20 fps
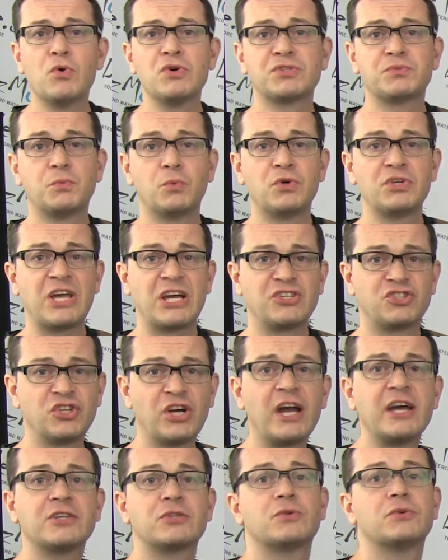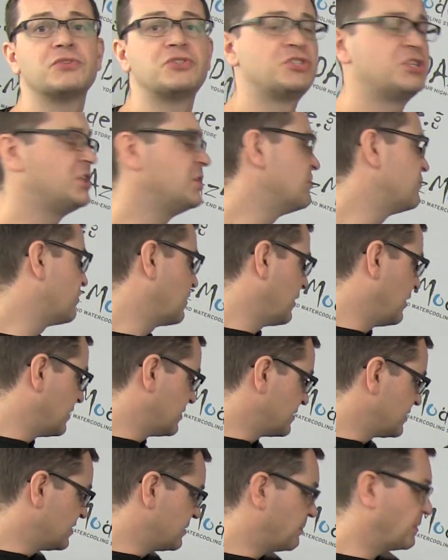words what I tried to achieve
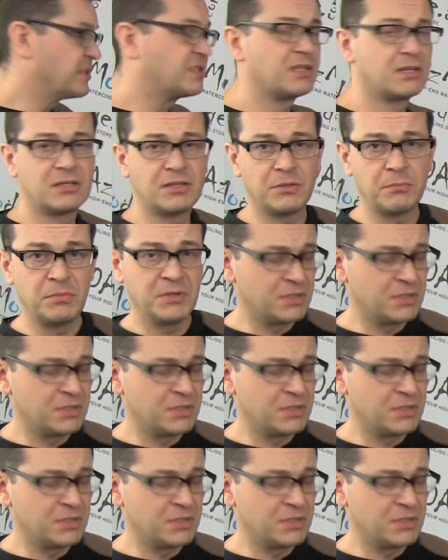in this particular